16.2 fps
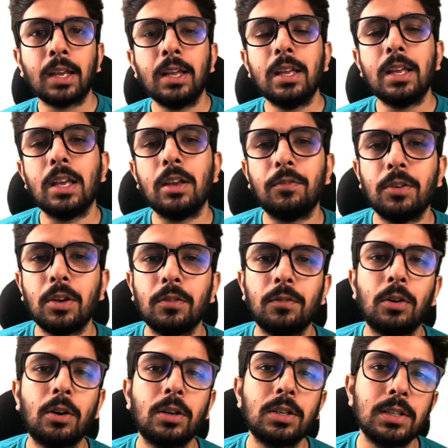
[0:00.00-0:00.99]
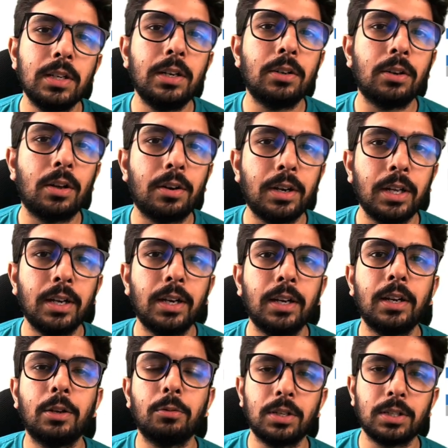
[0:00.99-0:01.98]
If you have not seen it already, I
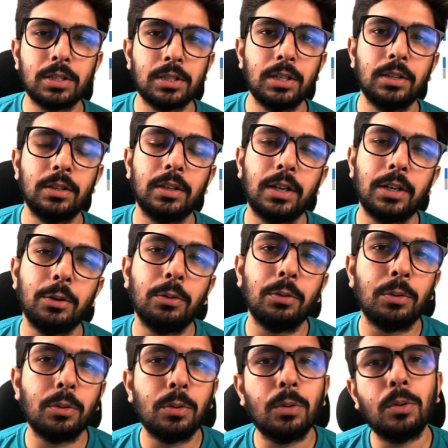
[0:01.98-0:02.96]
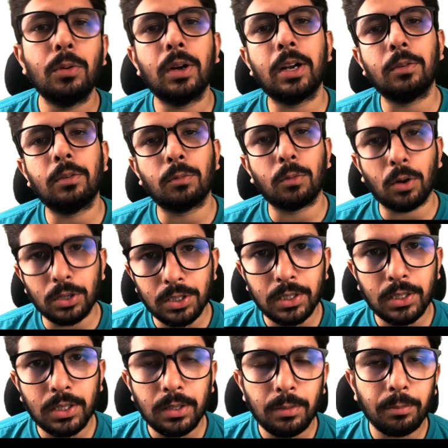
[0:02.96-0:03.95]
request that you go and watch
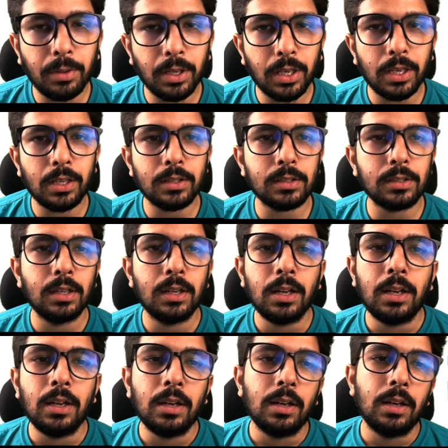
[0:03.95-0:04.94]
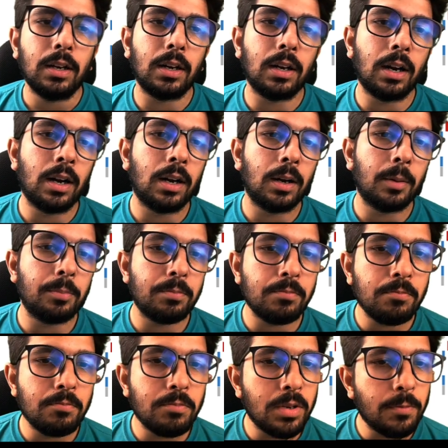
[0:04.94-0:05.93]
it because
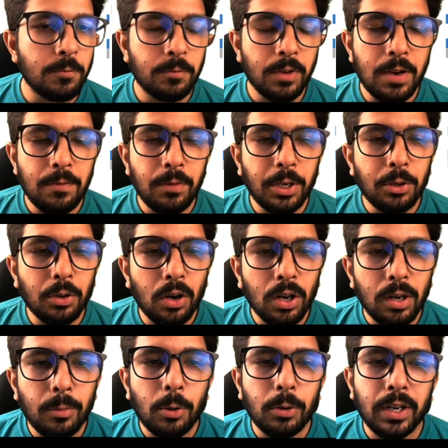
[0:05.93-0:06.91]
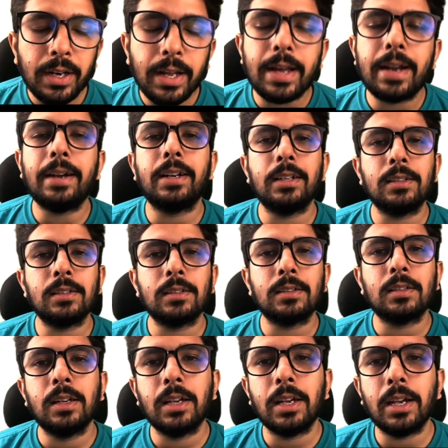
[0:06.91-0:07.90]
when we talk about
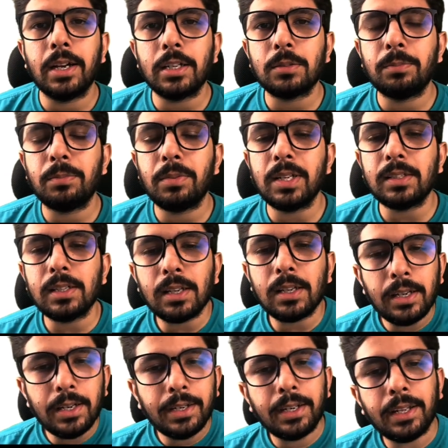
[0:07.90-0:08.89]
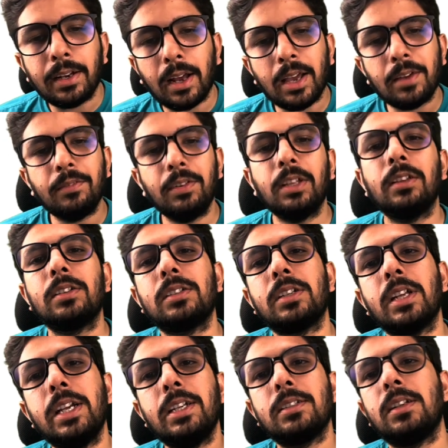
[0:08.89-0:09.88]
inheritance, it's basically deriving the
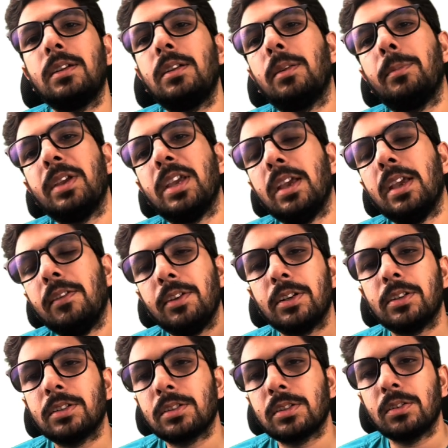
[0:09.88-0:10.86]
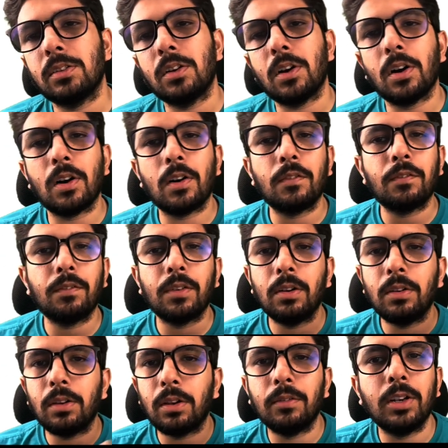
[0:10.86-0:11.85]
states and the behaviors of
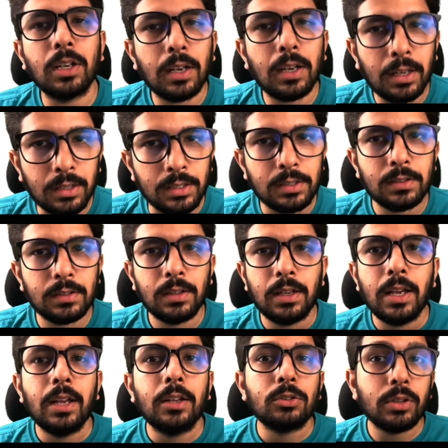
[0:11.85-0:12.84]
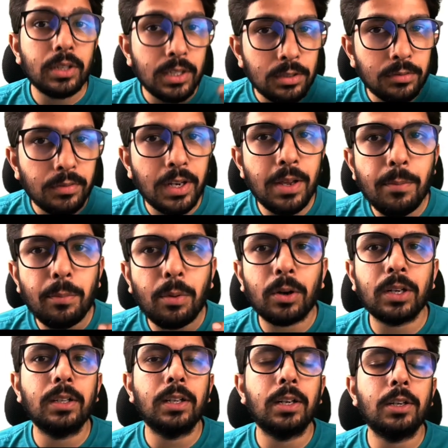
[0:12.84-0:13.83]
a given class. So it is very
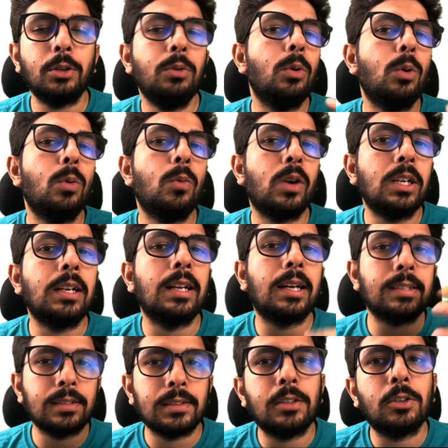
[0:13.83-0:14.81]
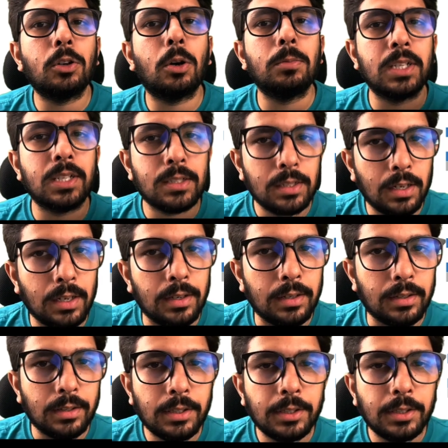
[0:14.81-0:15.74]
important that you know what classes and objects are.